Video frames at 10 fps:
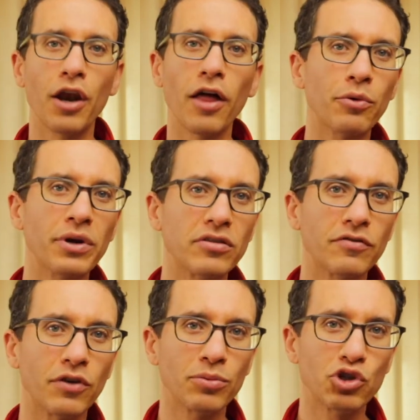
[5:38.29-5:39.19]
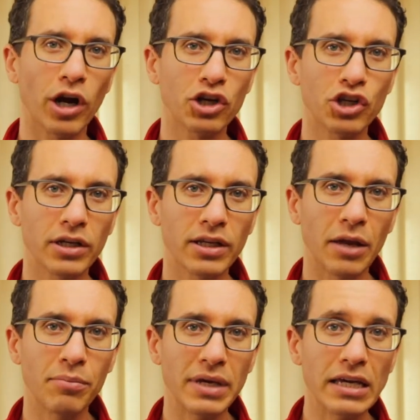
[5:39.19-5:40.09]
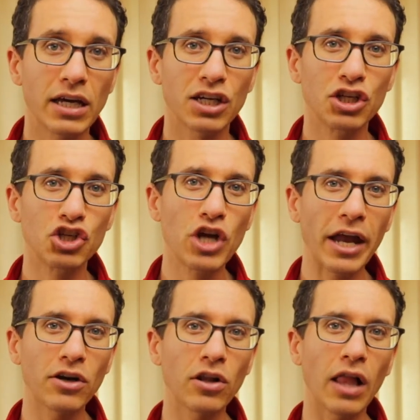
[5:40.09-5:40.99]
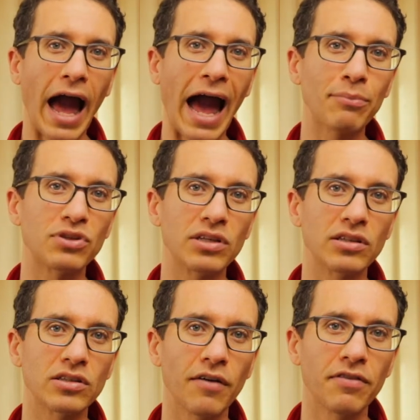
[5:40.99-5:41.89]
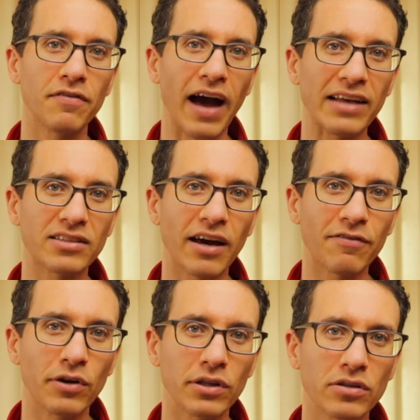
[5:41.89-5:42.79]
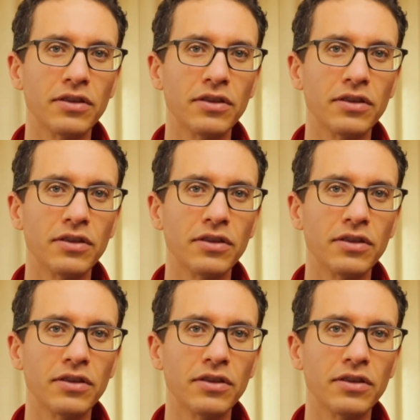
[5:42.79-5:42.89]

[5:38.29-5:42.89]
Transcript: Another reason for obstruction can be congenital absence of the vas deferens.